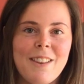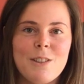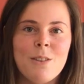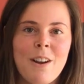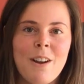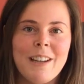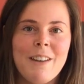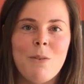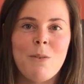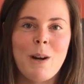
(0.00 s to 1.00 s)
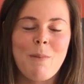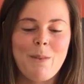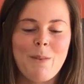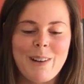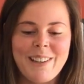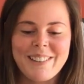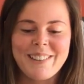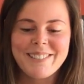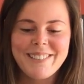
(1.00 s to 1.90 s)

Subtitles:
there too long even when I'm not working.